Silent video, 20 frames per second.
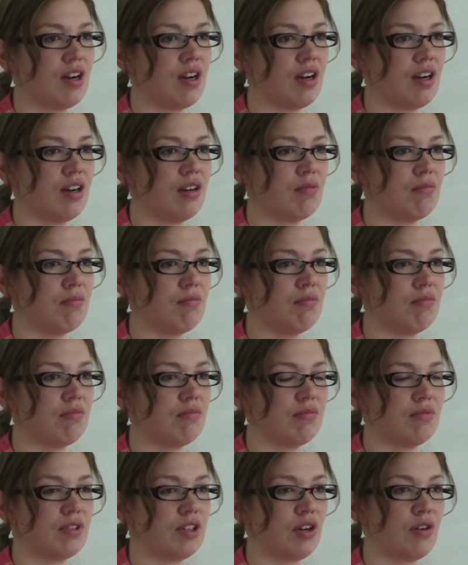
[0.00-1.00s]

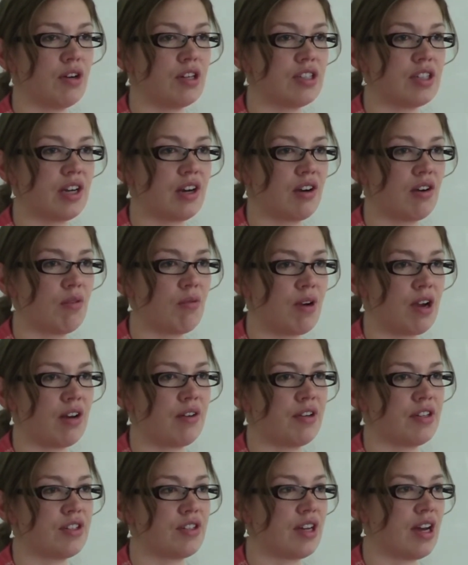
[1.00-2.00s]
Ontario
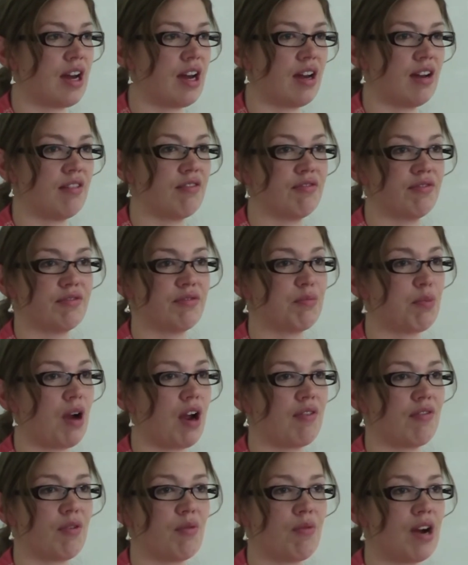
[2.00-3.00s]
wineries to have
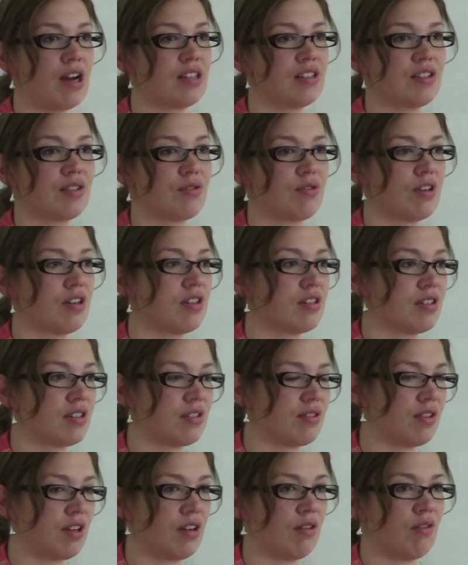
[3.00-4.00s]
private wine
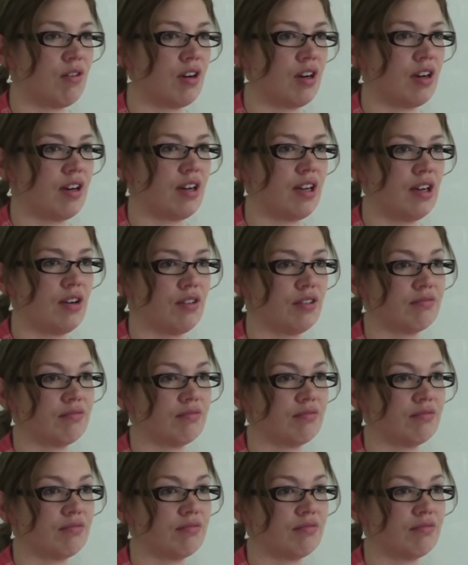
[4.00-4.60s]
stores or